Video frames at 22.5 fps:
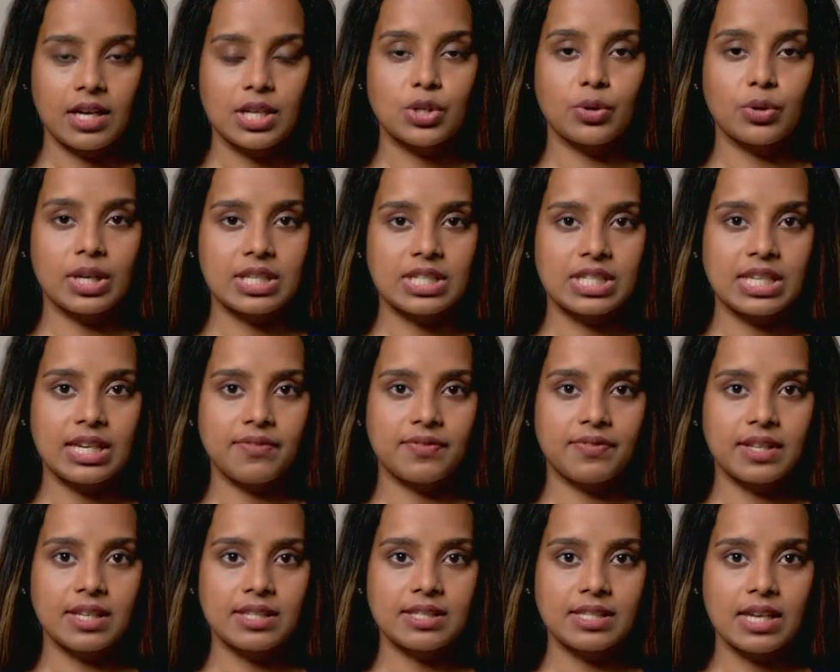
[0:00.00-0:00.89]
To
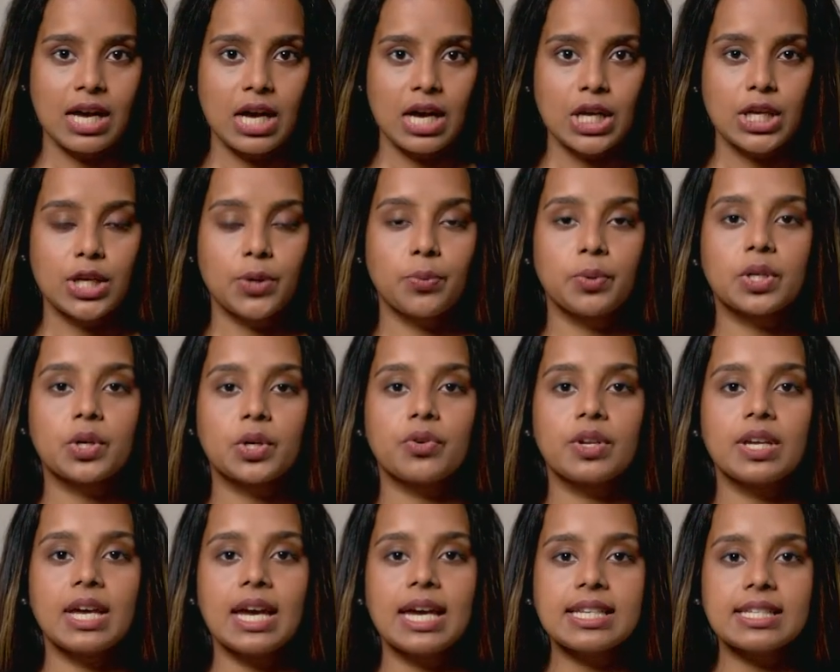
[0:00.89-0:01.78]
achieve this, you would
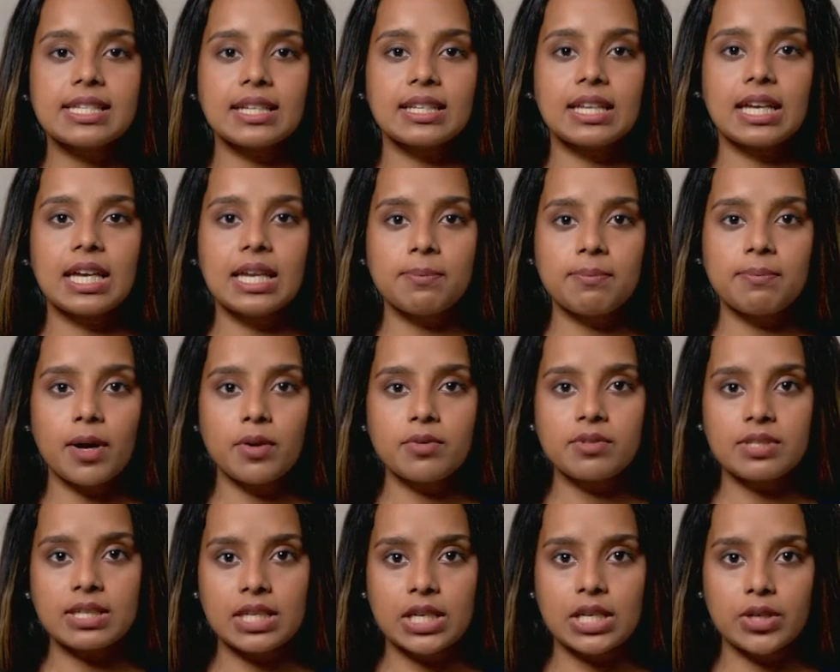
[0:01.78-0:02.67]
create an inbound
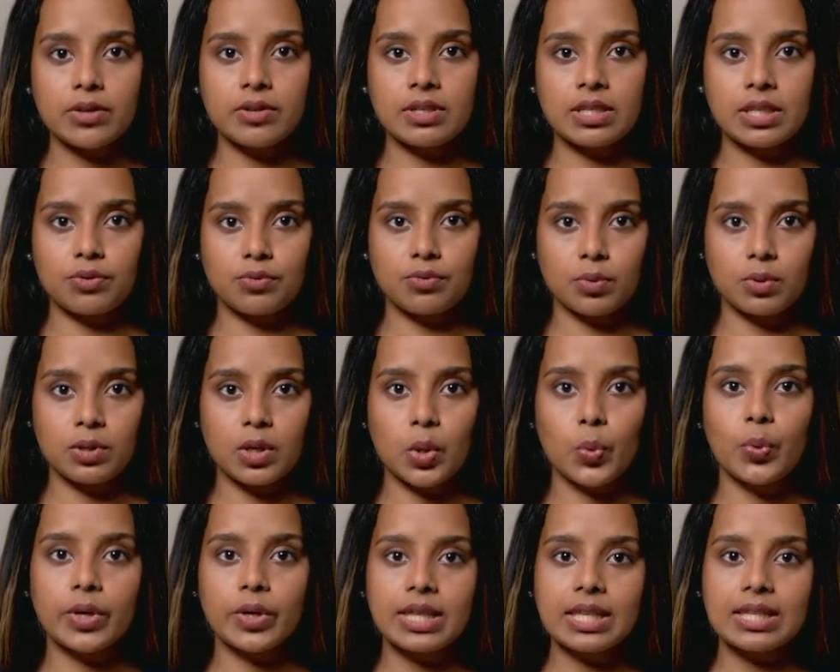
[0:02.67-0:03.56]
security rule
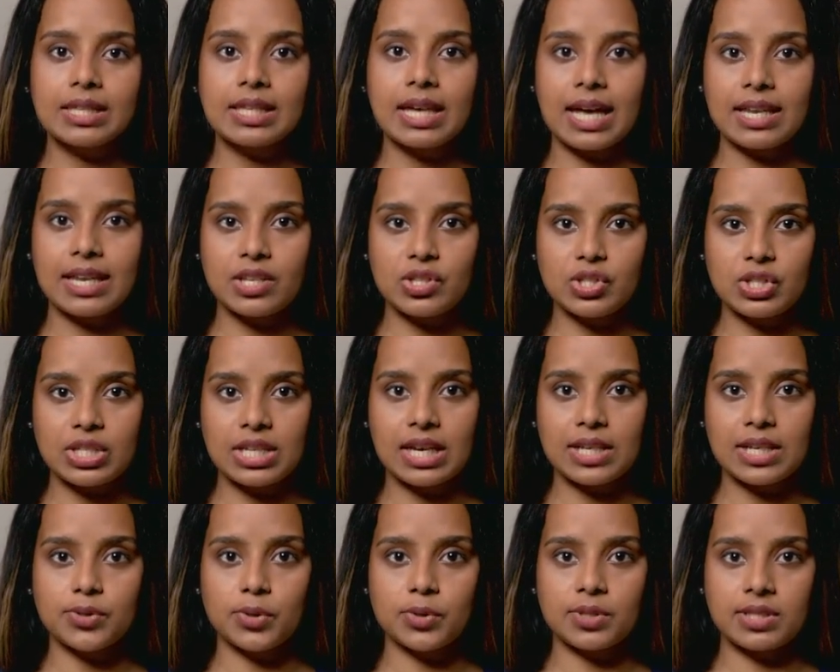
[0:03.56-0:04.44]
within the NSG
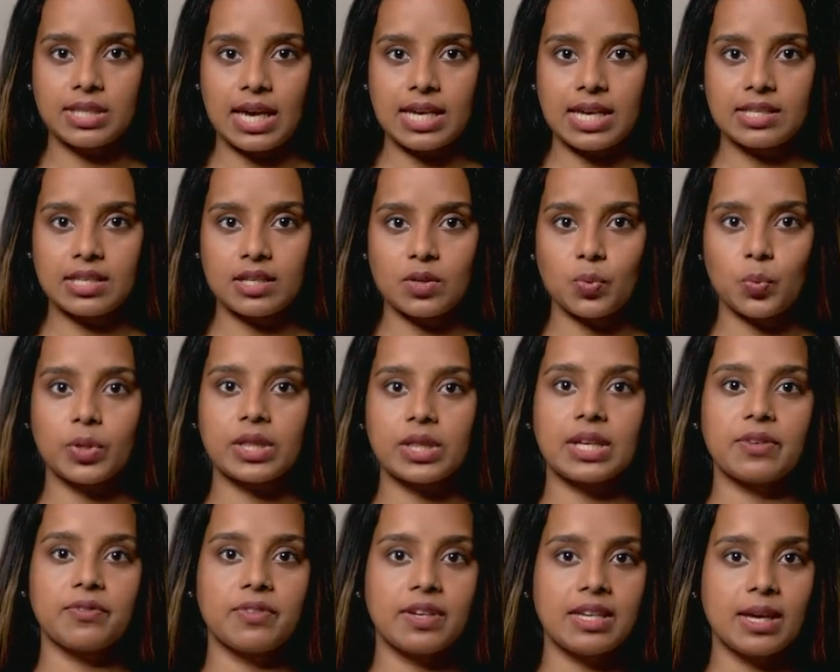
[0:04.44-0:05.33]
associated with
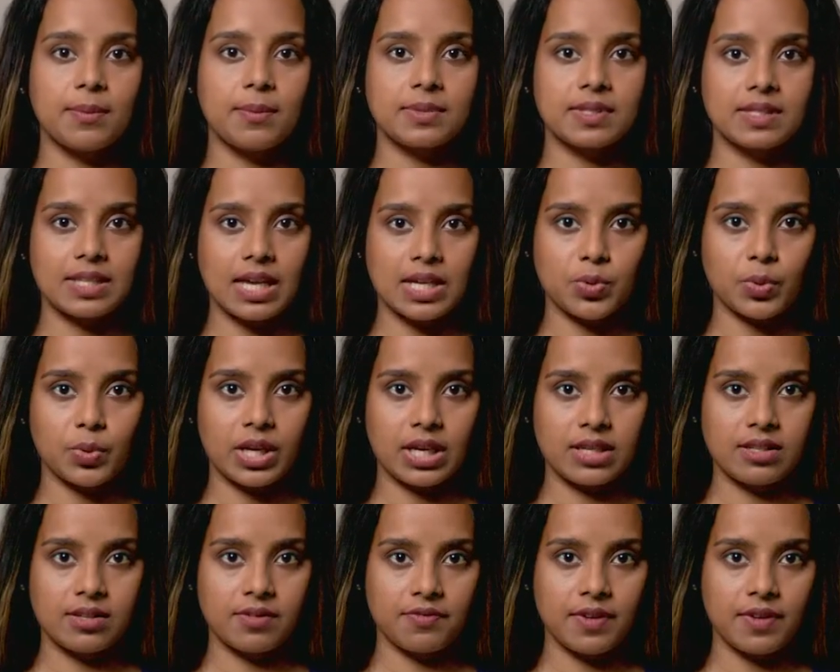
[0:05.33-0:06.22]
the VM's network
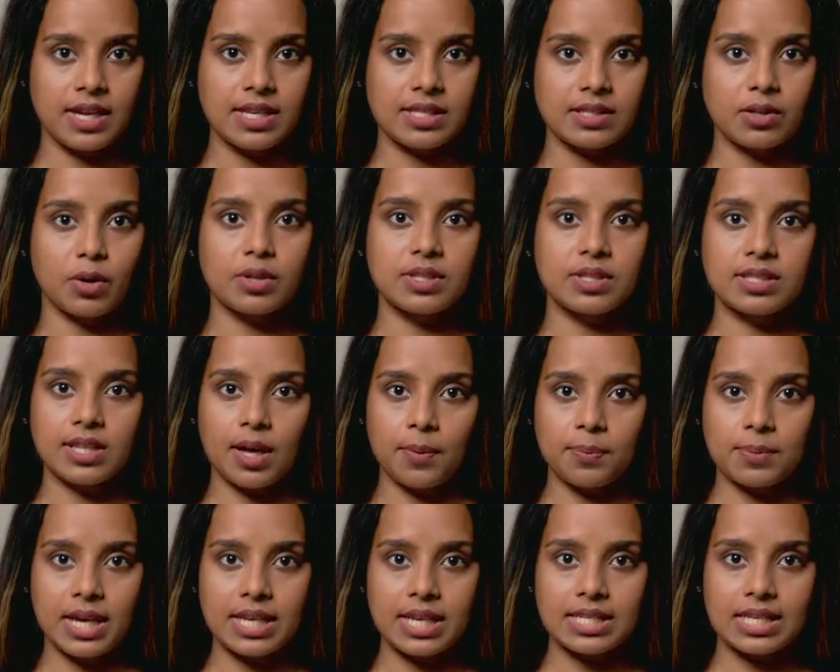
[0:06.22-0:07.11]
interface or
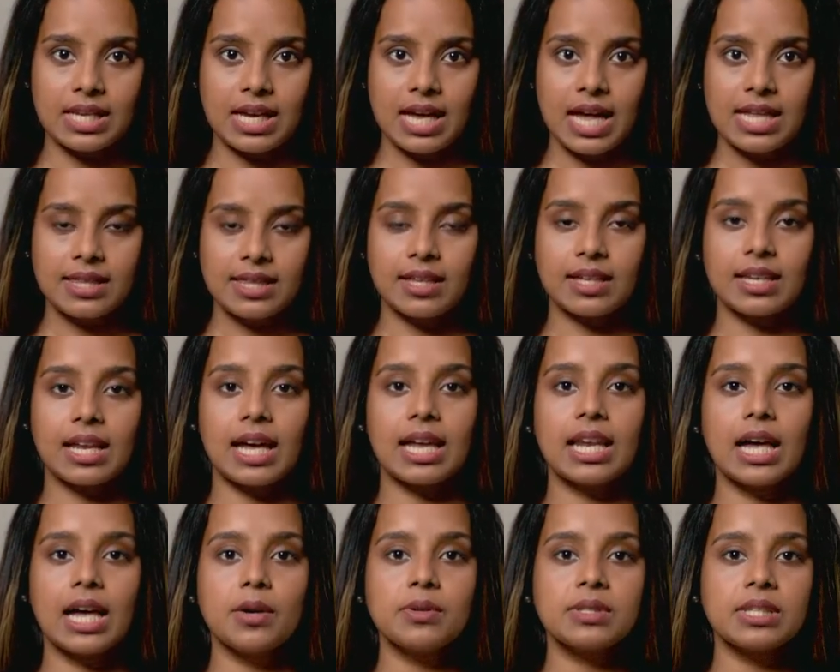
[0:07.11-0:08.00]
subnet that
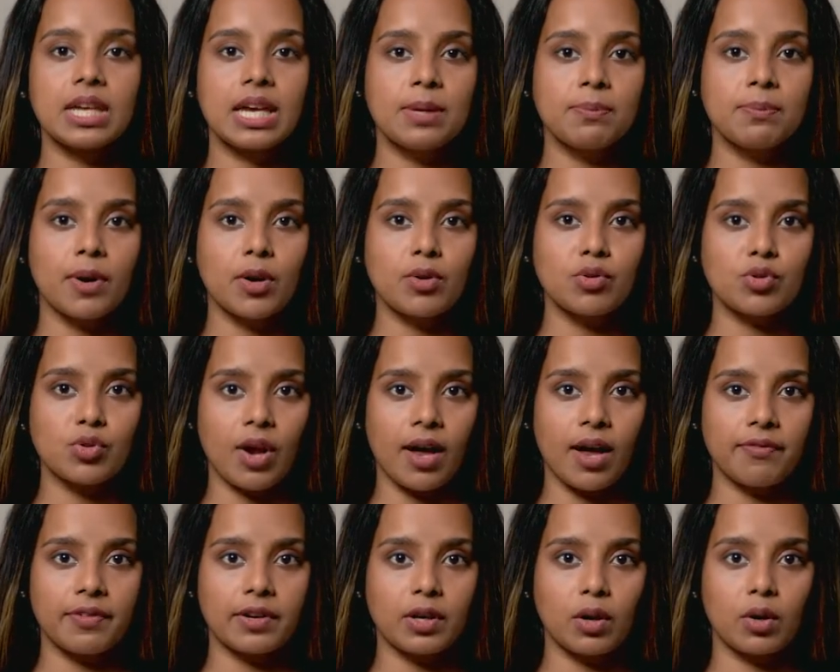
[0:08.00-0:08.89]
allows inbound
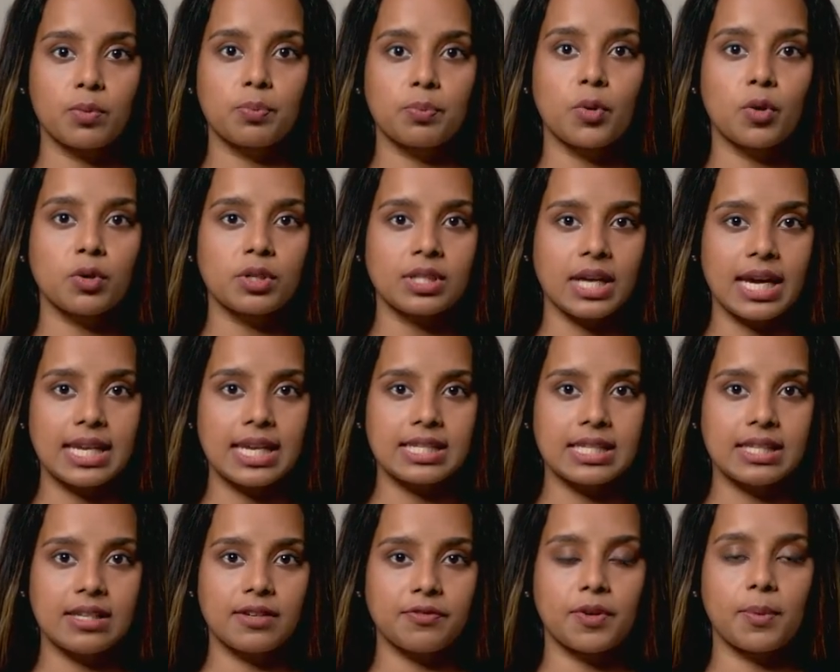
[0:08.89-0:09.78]
traffic on port
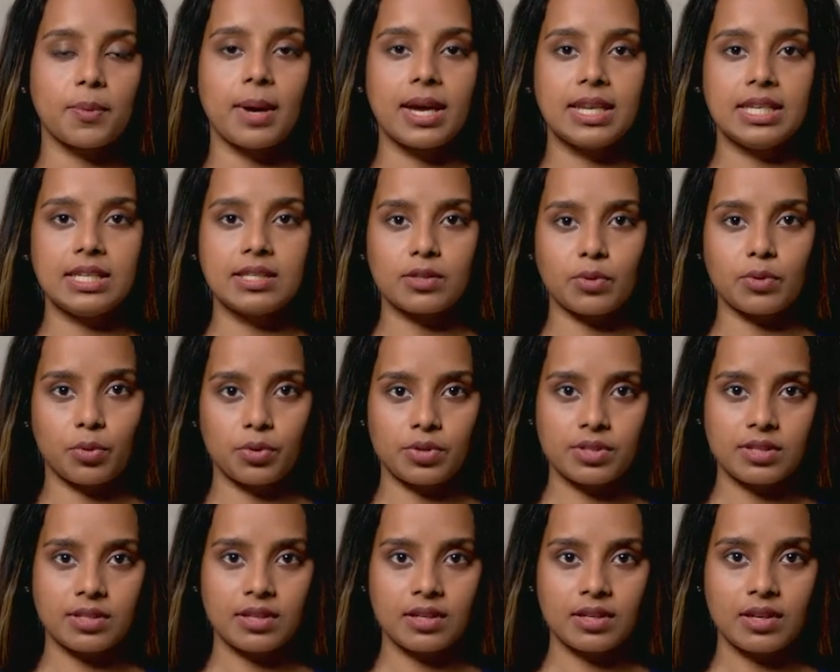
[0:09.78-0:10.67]
80 from any
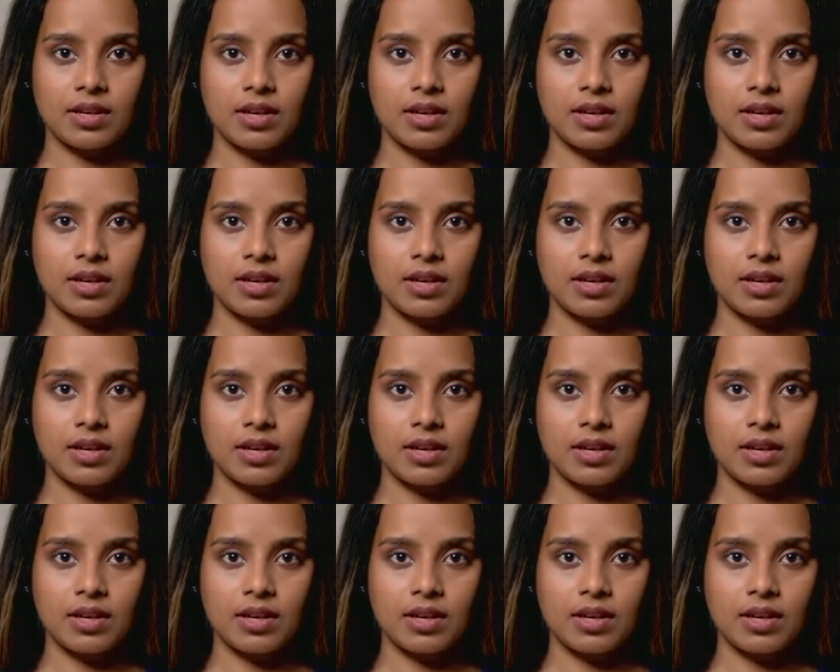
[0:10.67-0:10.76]
source.